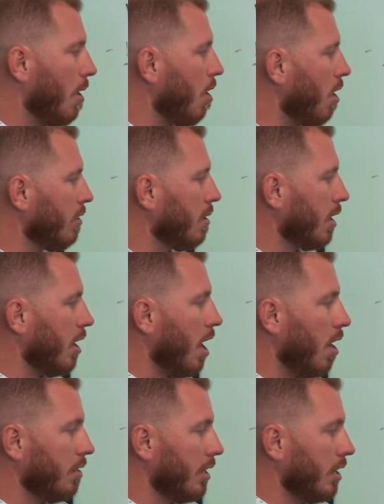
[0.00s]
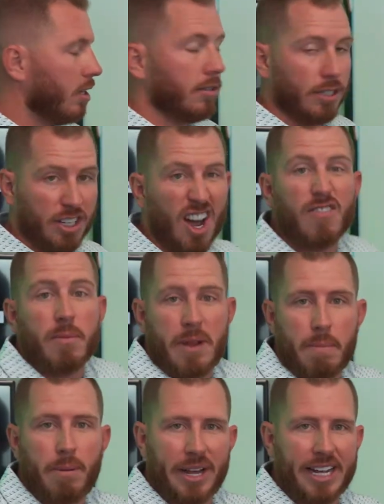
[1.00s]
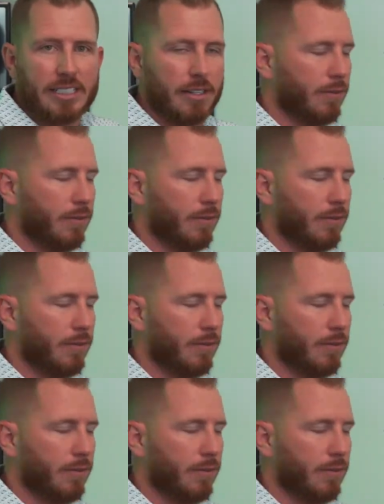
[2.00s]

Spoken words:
on the government plans,